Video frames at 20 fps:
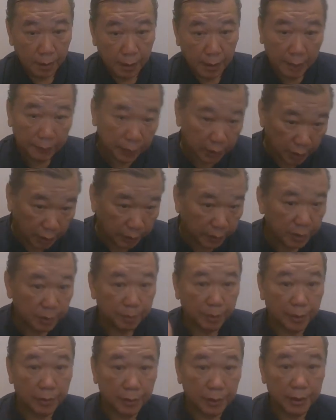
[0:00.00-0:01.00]
After giving
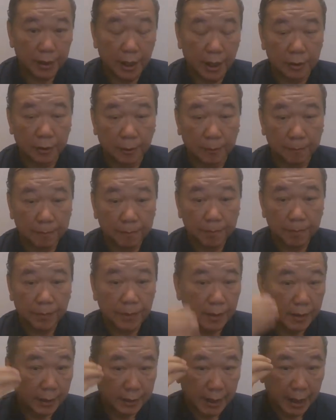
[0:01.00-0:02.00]
spirulina,
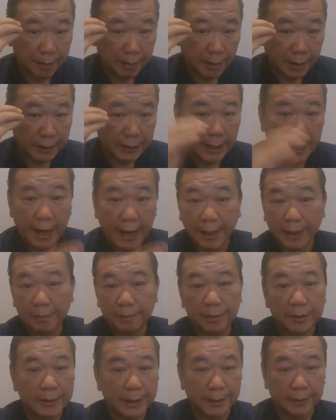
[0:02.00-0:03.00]
the night blindness is
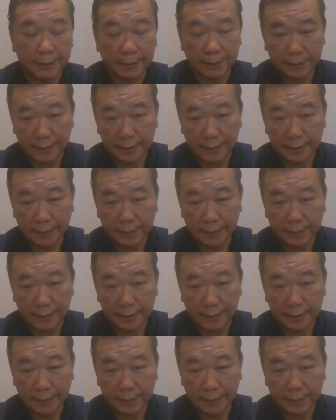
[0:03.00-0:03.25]
100%